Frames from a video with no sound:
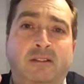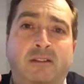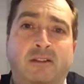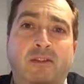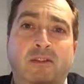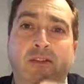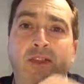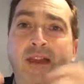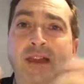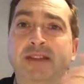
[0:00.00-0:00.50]

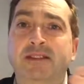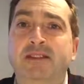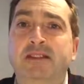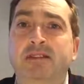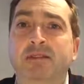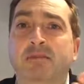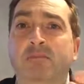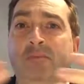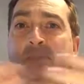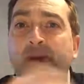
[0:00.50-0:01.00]

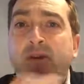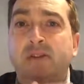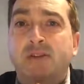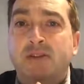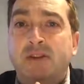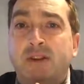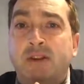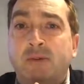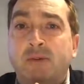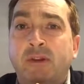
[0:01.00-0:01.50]
this
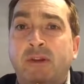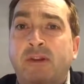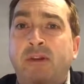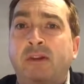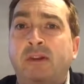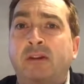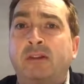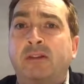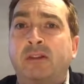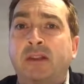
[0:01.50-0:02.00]
persona,
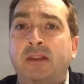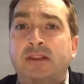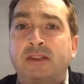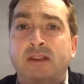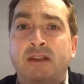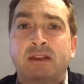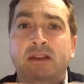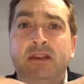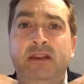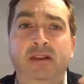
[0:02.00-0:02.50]
this